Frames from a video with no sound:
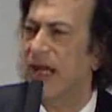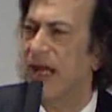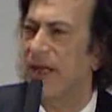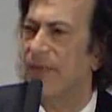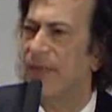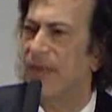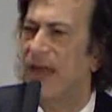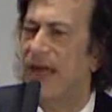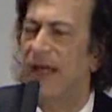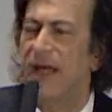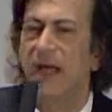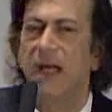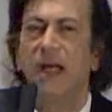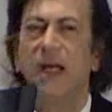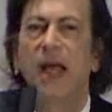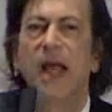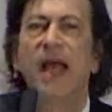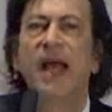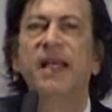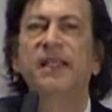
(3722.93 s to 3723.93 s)
and they
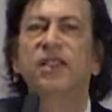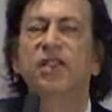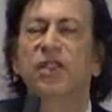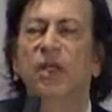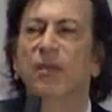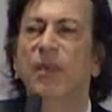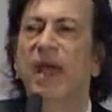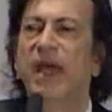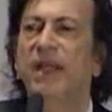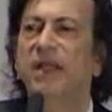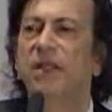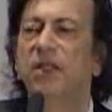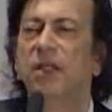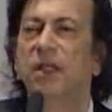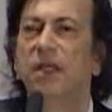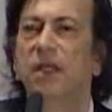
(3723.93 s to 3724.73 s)
estimate